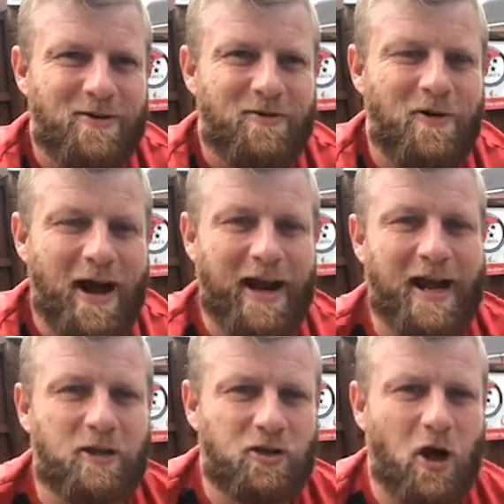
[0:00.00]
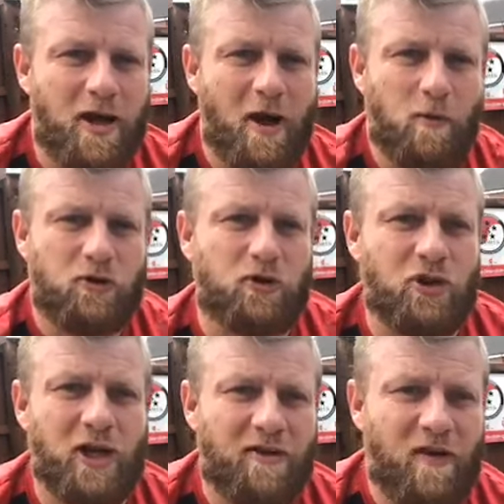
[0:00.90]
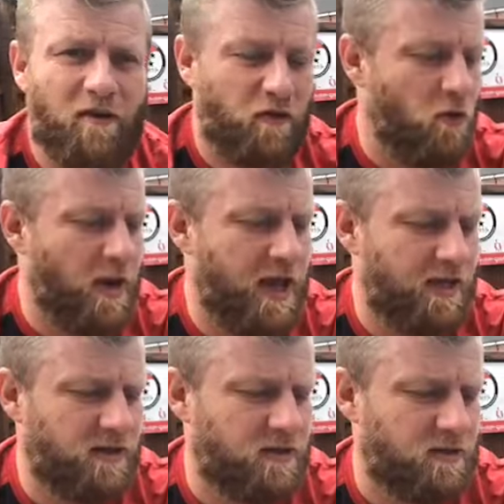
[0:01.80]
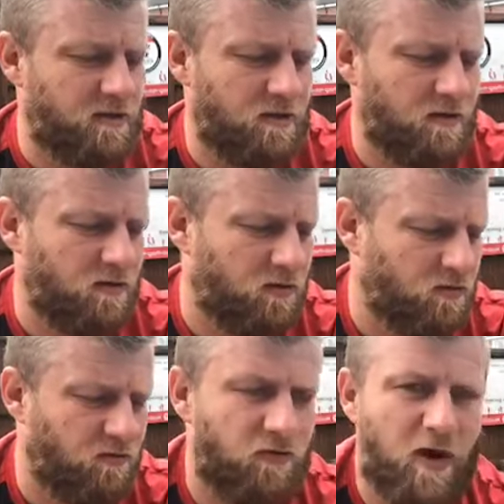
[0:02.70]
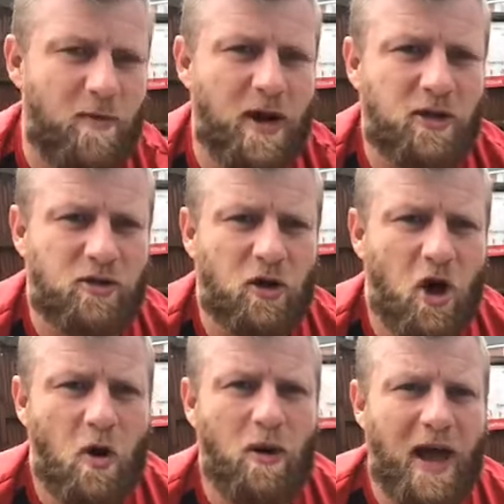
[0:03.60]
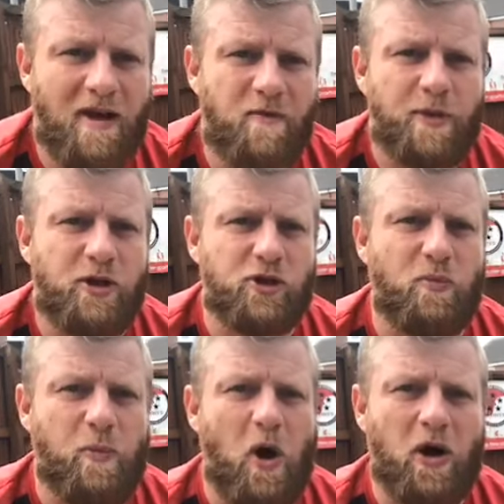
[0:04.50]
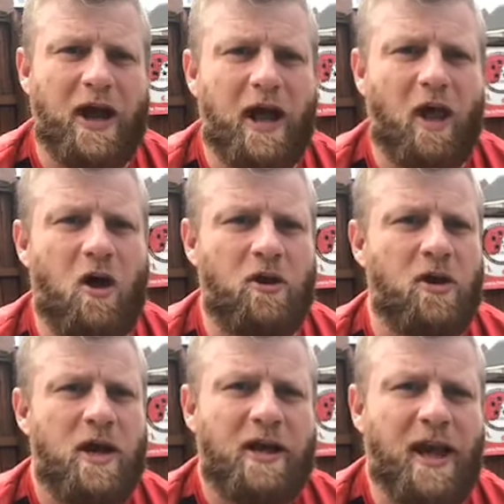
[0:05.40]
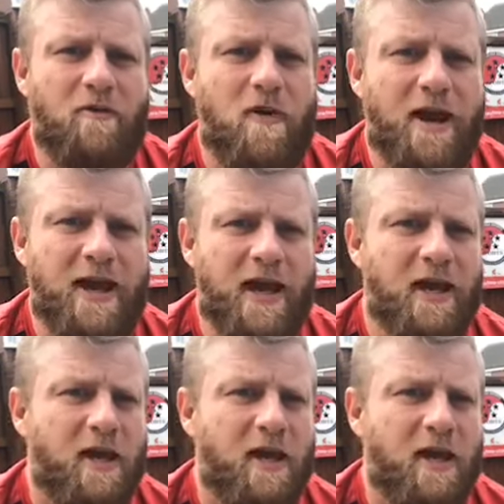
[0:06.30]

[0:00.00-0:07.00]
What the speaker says: Right, guys, so yeah, we're just going to give it a few minutes. 3 minutes to go. We'll let everybody jump on, get on, get ready.